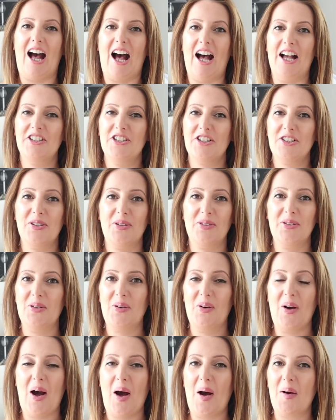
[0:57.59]
I just don't
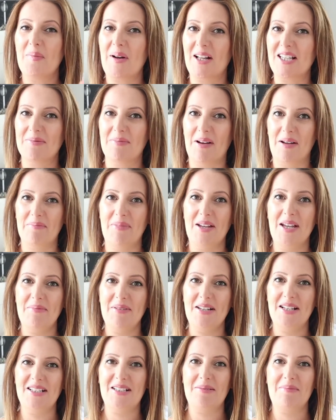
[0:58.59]
know how much my
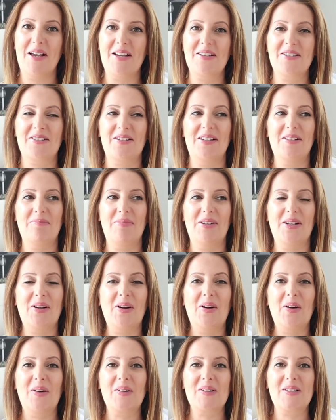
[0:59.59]
baby is measuring
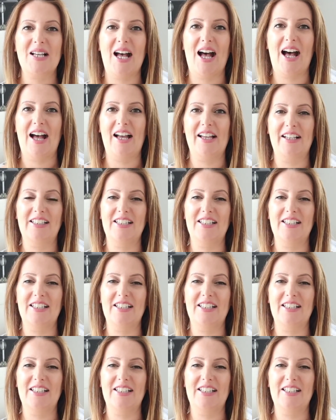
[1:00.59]
because I